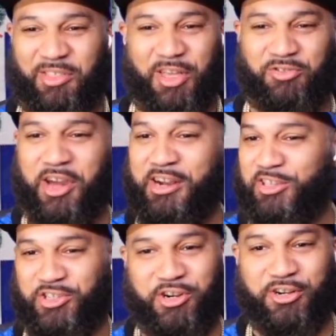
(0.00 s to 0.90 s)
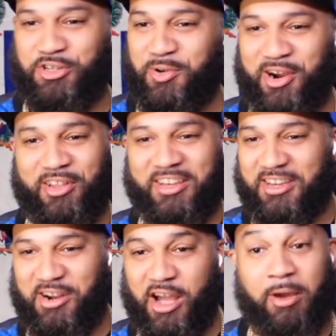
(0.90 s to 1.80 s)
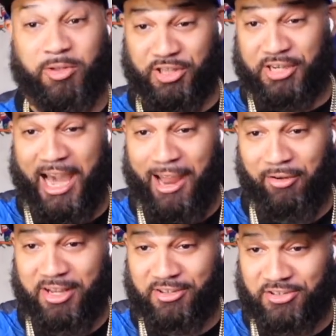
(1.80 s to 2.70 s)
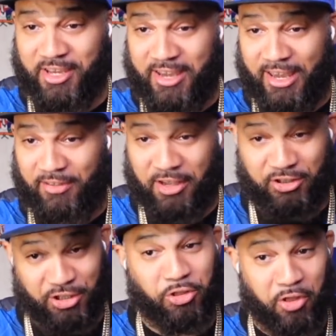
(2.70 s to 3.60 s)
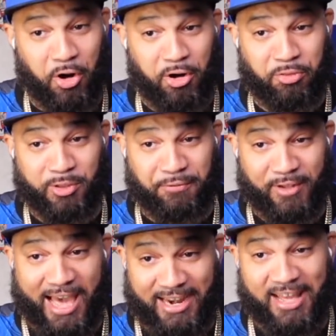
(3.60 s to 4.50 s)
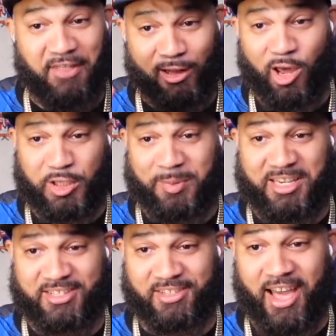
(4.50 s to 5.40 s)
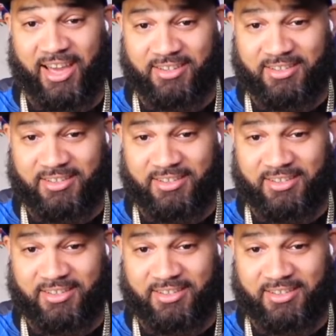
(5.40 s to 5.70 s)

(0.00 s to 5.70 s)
Yeah. They tried to insert her too early. It was the Kyries. She thought the earth was flat, and they lost because of that.